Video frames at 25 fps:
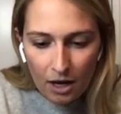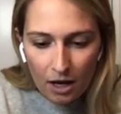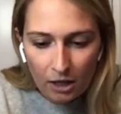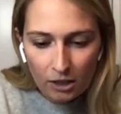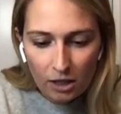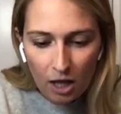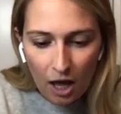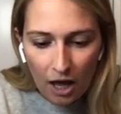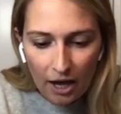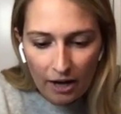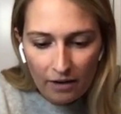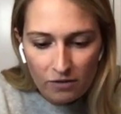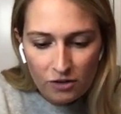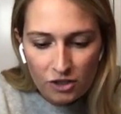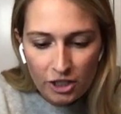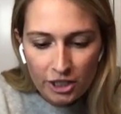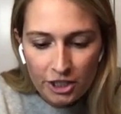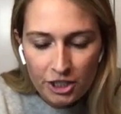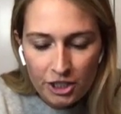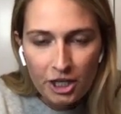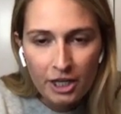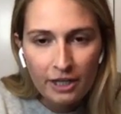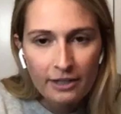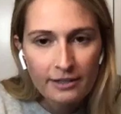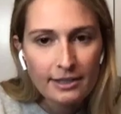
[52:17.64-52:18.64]
A lot of
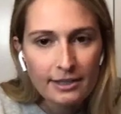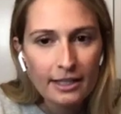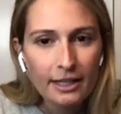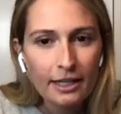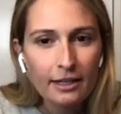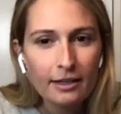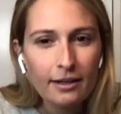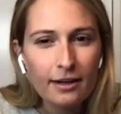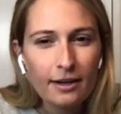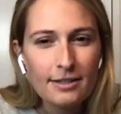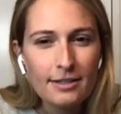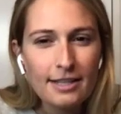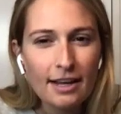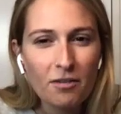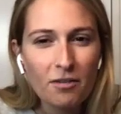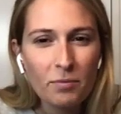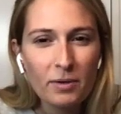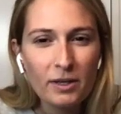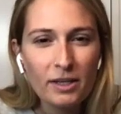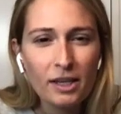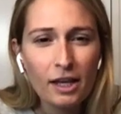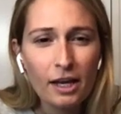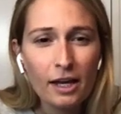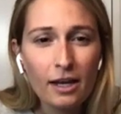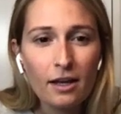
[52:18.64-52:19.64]
Gigi Hadid, because I've
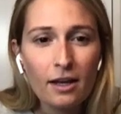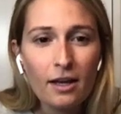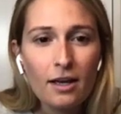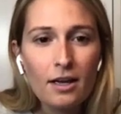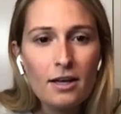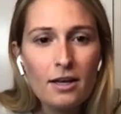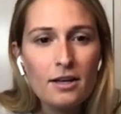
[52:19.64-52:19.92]
been like